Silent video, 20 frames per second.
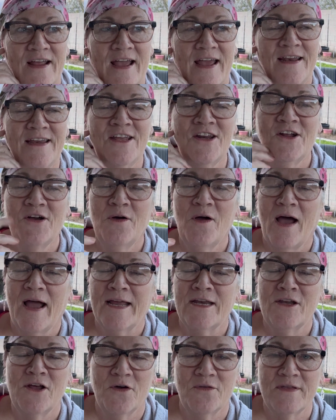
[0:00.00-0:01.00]
and
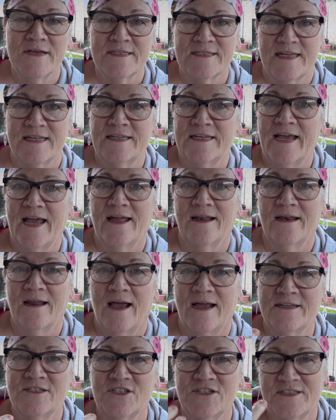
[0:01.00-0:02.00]
I know this, and yet
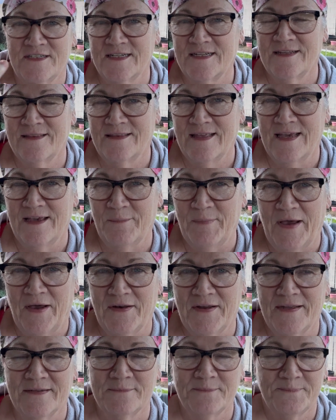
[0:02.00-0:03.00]
I just didn't think about it.